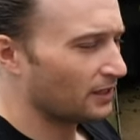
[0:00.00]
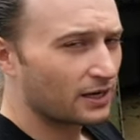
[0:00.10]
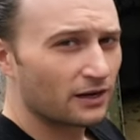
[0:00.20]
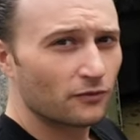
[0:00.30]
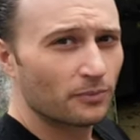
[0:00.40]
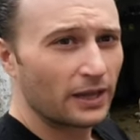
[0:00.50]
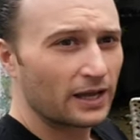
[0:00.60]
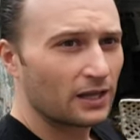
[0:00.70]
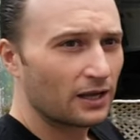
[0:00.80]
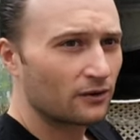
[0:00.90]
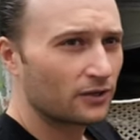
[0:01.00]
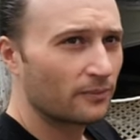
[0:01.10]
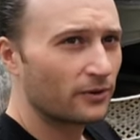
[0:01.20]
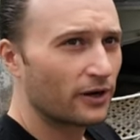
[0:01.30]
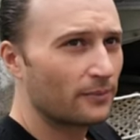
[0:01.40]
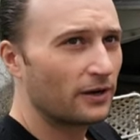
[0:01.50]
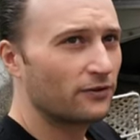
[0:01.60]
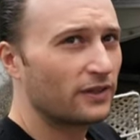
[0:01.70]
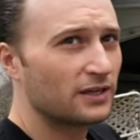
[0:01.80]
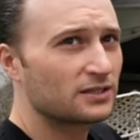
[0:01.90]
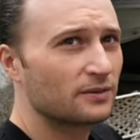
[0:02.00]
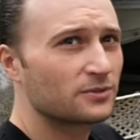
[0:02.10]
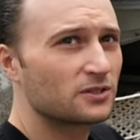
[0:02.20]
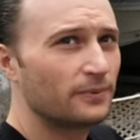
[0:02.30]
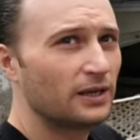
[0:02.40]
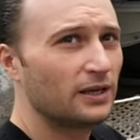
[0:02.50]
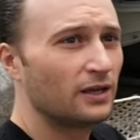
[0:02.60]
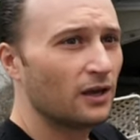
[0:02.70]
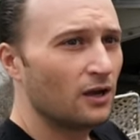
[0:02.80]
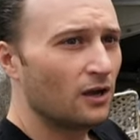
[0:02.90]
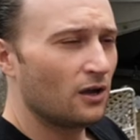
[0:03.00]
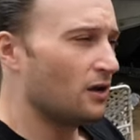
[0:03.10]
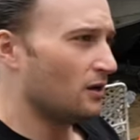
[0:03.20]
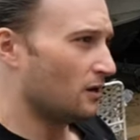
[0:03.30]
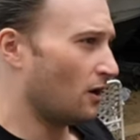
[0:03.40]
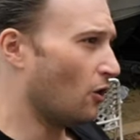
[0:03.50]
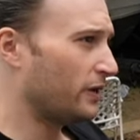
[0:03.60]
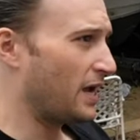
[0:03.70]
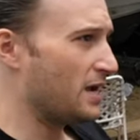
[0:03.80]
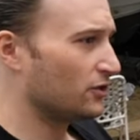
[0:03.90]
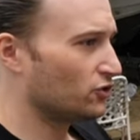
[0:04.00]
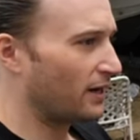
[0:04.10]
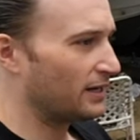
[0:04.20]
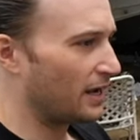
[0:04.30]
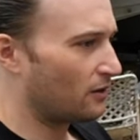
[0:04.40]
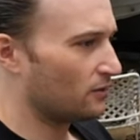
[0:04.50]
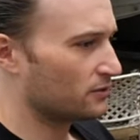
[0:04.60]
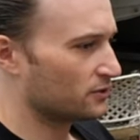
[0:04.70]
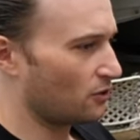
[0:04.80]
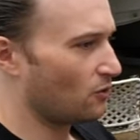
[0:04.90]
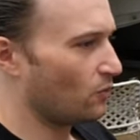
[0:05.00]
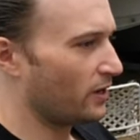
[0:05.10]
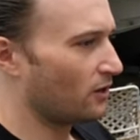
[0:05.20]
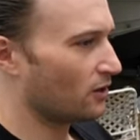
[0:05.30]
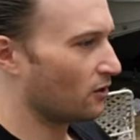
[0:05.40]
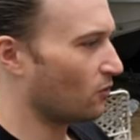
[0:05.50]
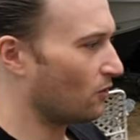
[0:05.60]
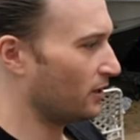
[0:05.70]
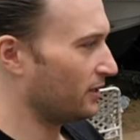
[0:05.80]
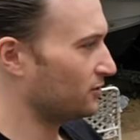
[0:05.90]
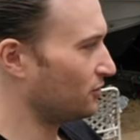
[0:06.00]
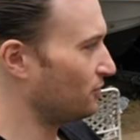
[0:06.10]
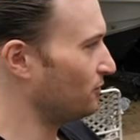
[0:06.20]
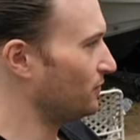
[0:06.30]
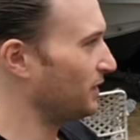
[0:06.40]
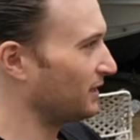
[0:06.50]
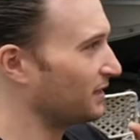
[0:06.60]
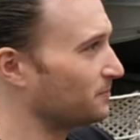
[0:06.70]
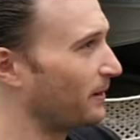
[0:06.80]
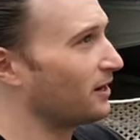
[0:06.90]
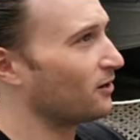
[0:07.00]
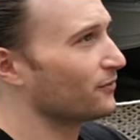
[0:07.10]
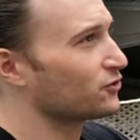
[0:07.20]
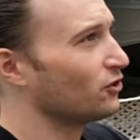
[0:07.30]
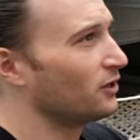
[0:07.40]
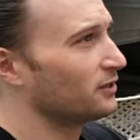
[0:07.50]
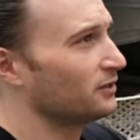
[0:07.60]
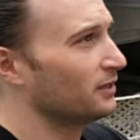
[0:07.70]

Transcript: Yeah, kind of a black cloud coming around, but everything seems to be okay-ish right now. So we are going to get this back on the truck.